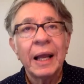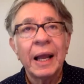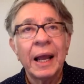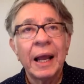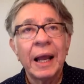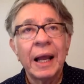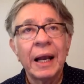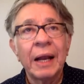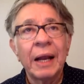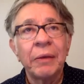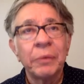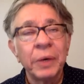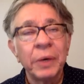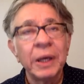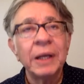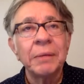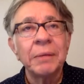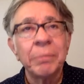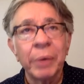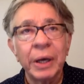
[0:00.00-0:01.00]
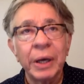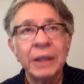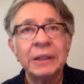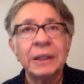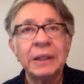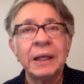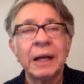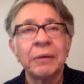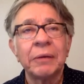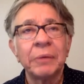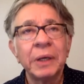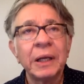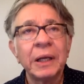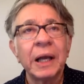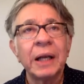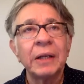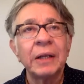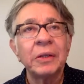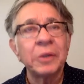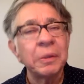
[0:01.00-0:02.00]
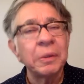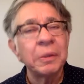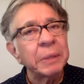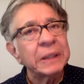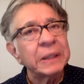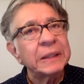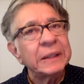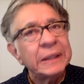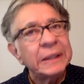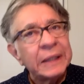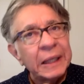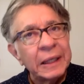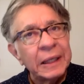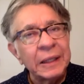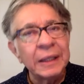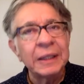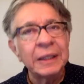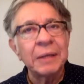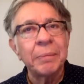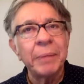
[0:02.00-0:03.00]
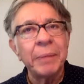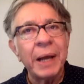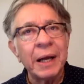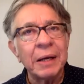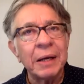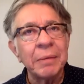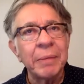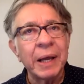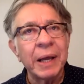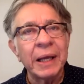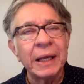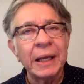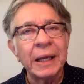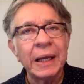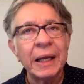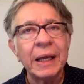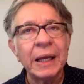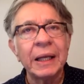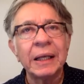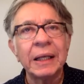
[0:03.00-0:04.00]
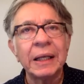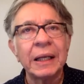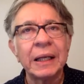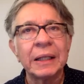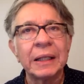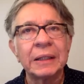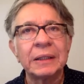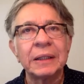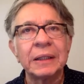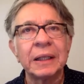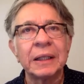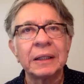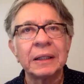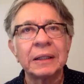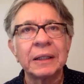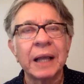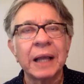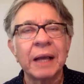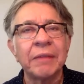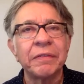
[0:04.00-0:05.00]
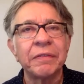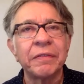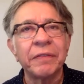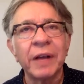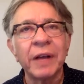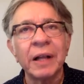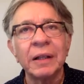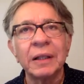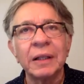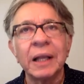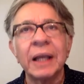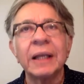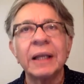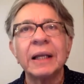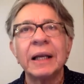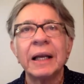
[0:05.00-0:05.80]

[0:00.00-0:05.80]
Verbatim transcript: And I really embraced it and I really got into it, but still in the back of my head, it's it's I felt like